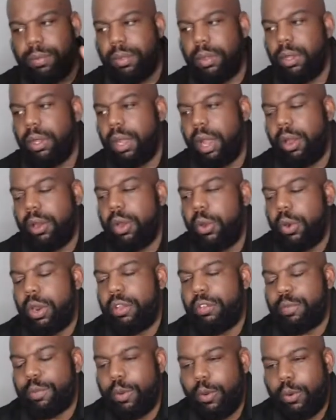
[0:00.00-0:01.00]
Y'all know
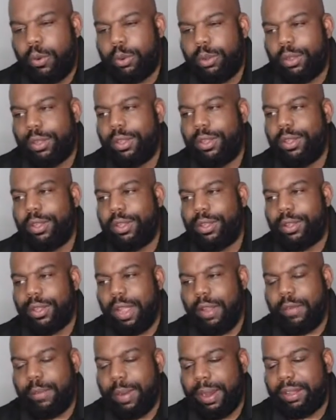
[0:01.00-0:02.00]
there's smoke.
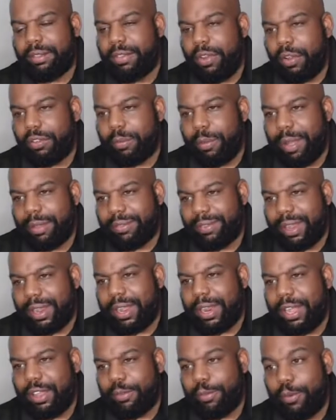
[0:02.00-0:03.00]
Everybody talks about
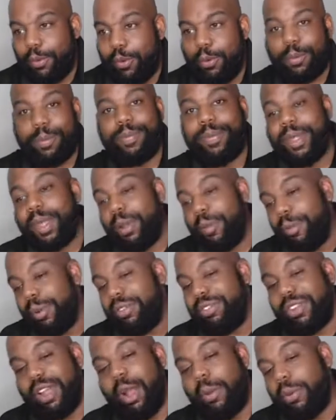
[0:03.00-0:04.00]
secondhand smoke,
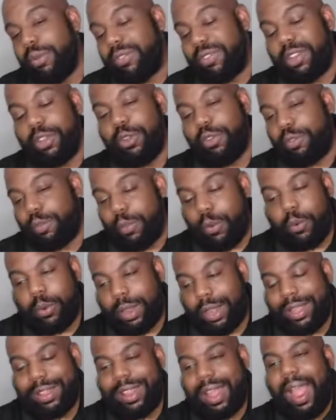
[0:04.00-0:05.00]
but y'all will still smoke
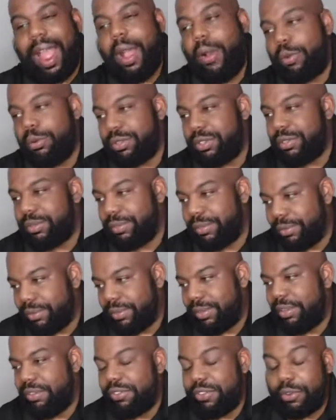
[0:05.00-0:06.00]
in the house.
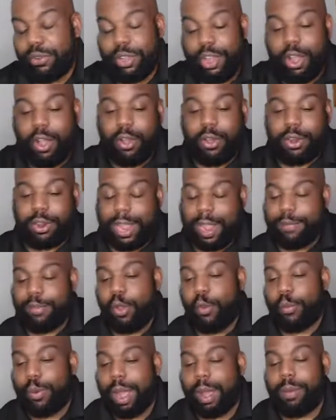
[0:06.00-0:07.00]
So y'all have
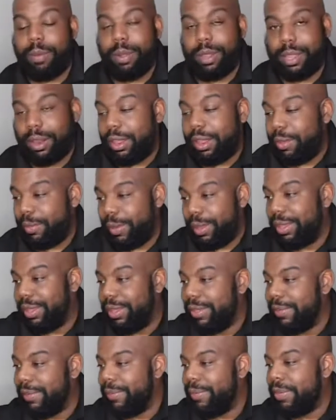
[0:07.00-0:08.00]
no problem with killing me.
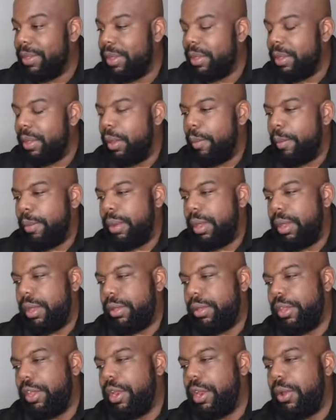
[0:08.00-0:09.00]

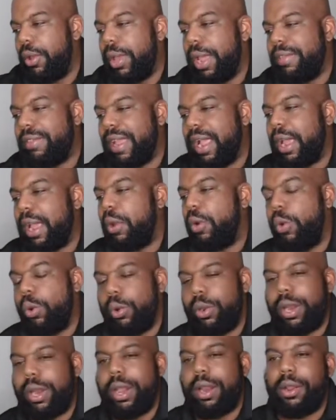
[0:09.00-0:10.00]
But, you know, as I got
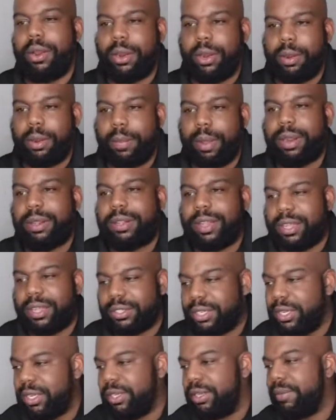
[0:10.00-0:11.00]
older and I learned about
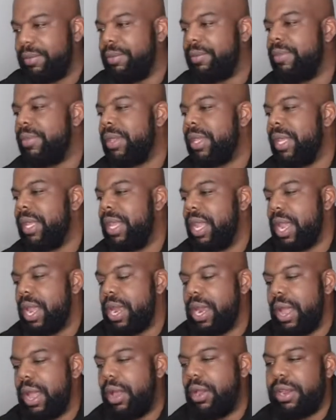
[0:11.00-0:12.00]
addiction
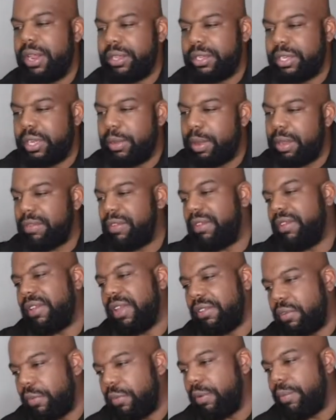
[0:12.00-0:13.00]
and how addiction basically
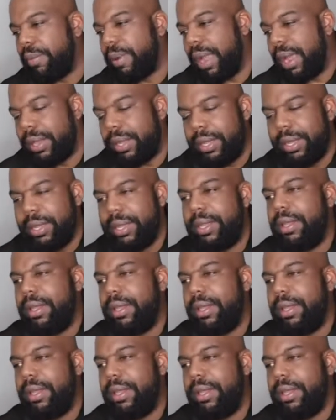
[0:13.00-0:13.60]
takes over the body,